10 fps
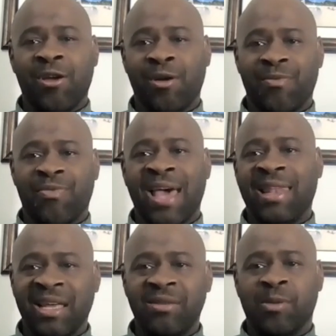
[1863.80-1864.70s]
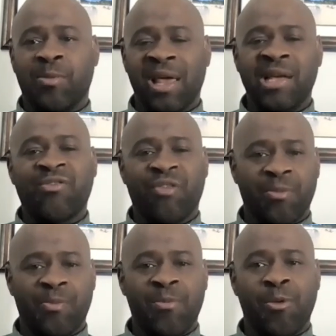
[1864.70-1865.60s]
here, that leaves a place
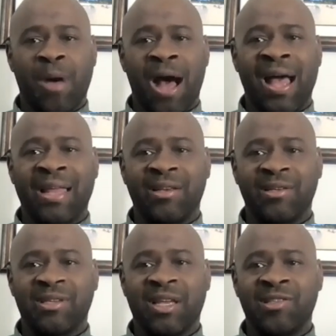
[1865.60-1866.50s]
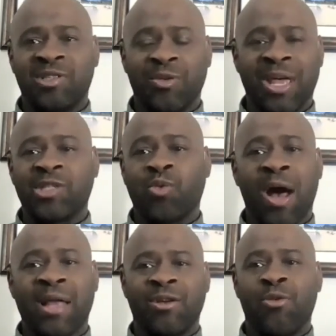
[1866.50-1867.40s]
for the people behind us. And so that's
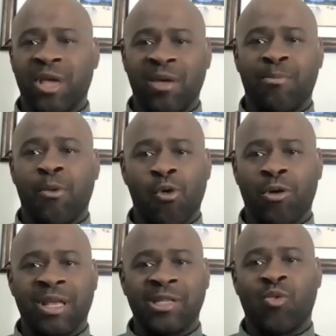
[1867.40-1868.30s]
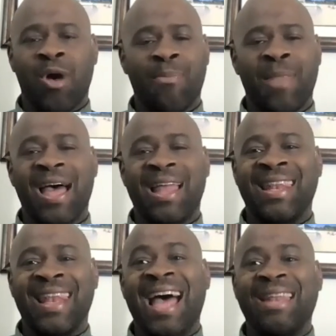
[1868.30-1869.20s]
why I don't get bored. That's why I'm not
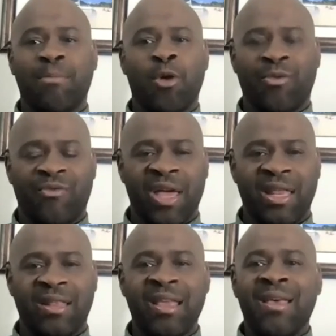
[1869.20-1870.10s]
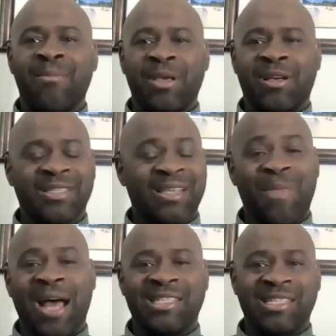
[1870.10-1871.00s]
not motivated because
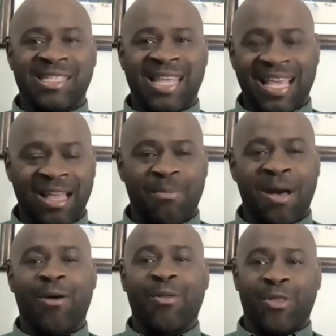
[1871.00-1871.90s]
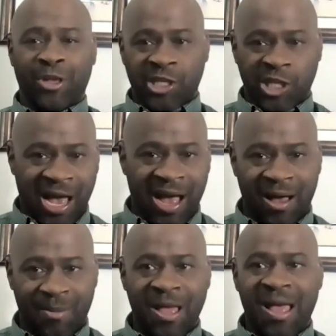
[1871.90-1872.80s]
I'm not just thinking about the
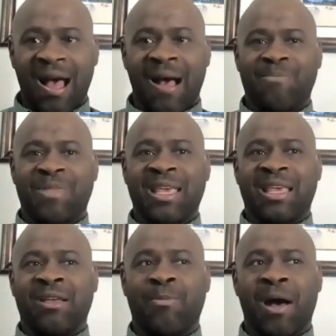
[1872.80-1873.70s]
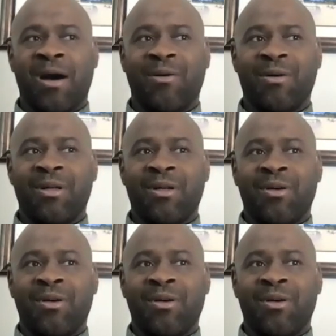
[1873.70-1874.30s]
job. I'm thinking about